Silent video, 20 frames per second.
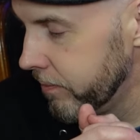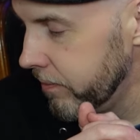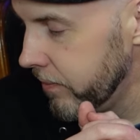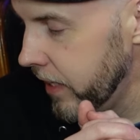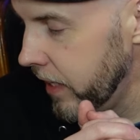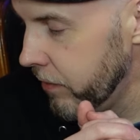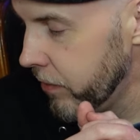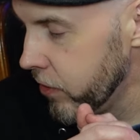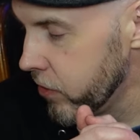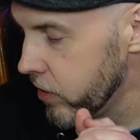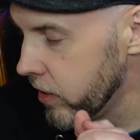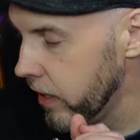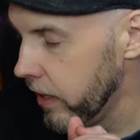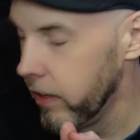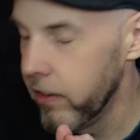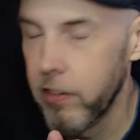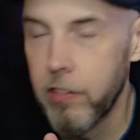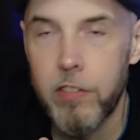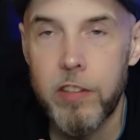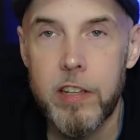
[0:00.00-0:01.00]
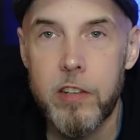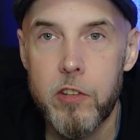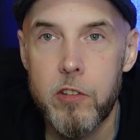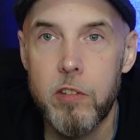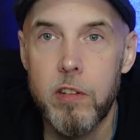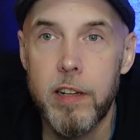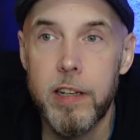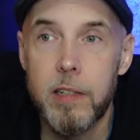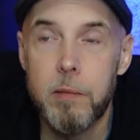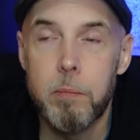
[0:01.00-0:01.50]
if there's other things
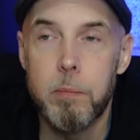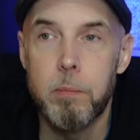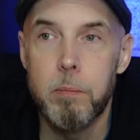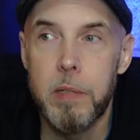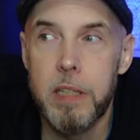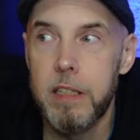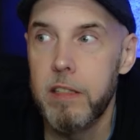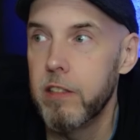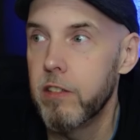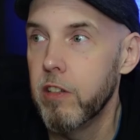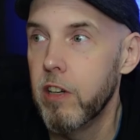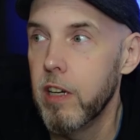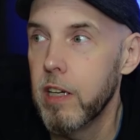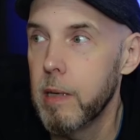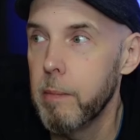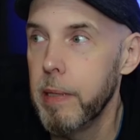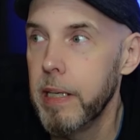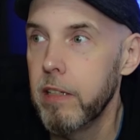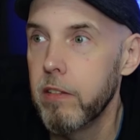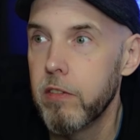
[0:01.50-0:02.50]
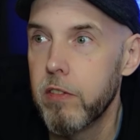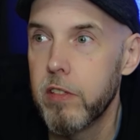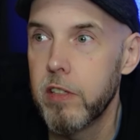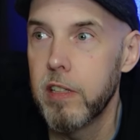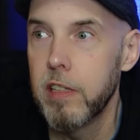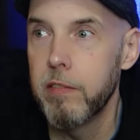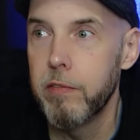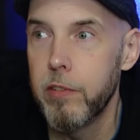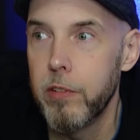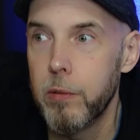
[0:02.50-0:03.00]
you'd like me to talk about,
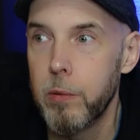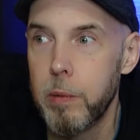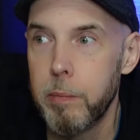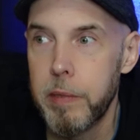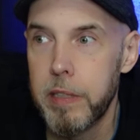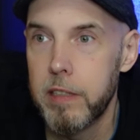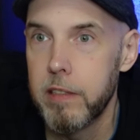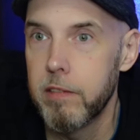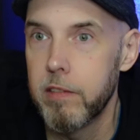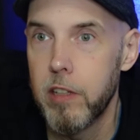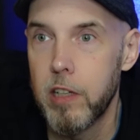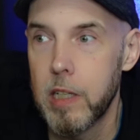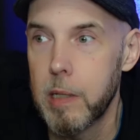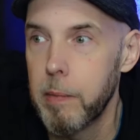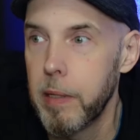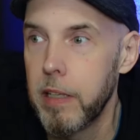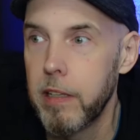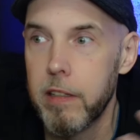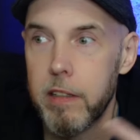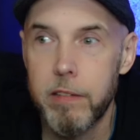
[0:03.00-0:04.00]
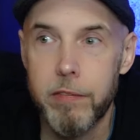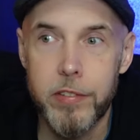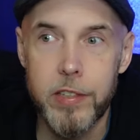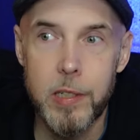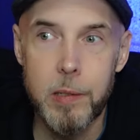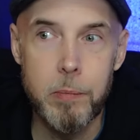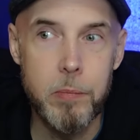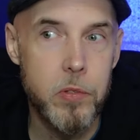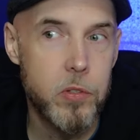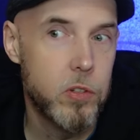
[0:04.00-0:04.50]
if you want me to talk about other
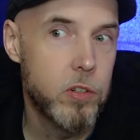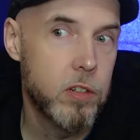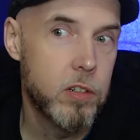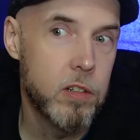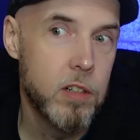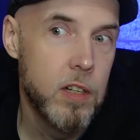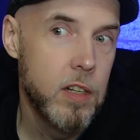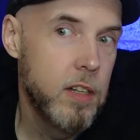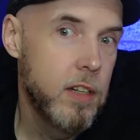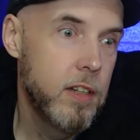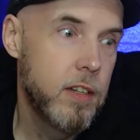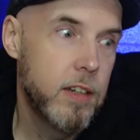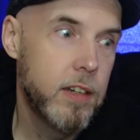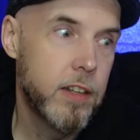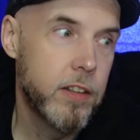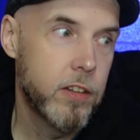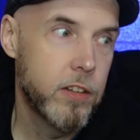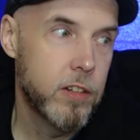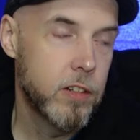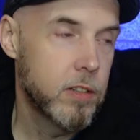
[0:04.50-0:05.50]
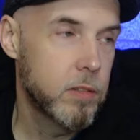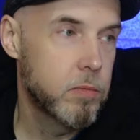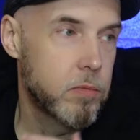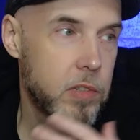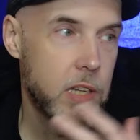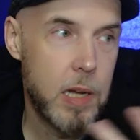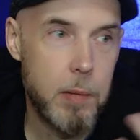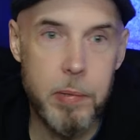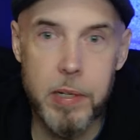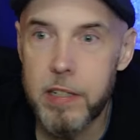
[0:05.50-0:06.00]
films or other
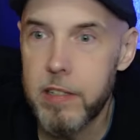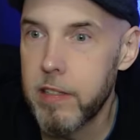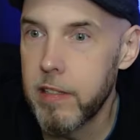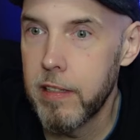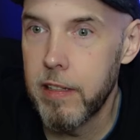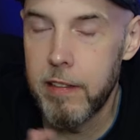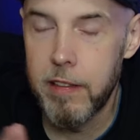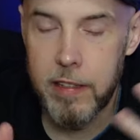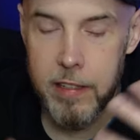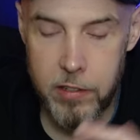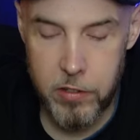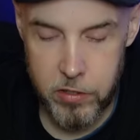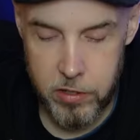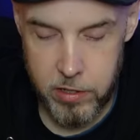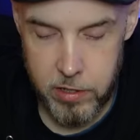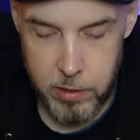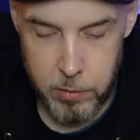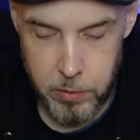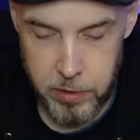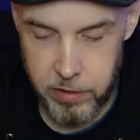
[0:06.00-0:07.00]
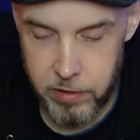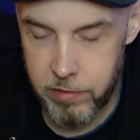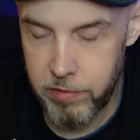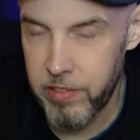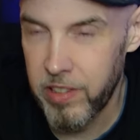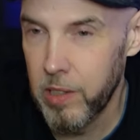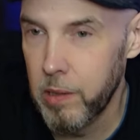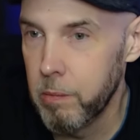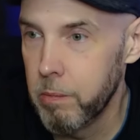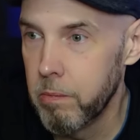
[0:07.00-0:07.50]
topics, anything else to do with
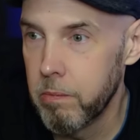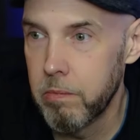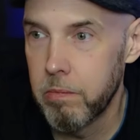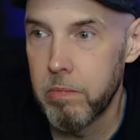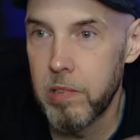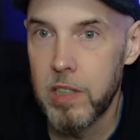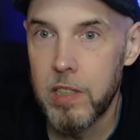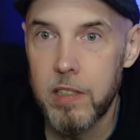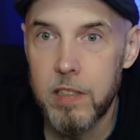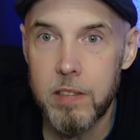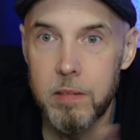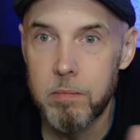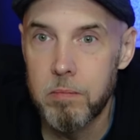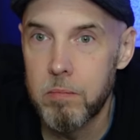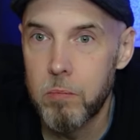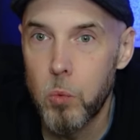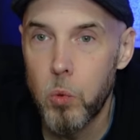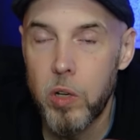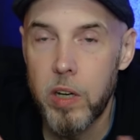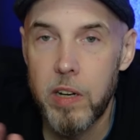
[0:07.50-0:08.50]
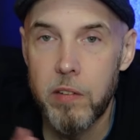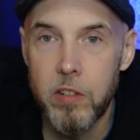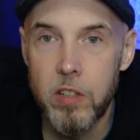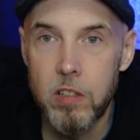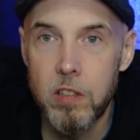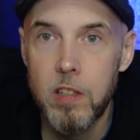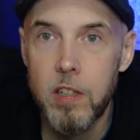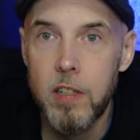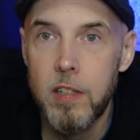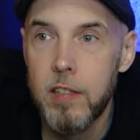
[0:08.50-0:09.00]
film,
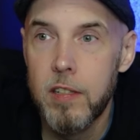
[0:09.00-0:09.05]
whatever,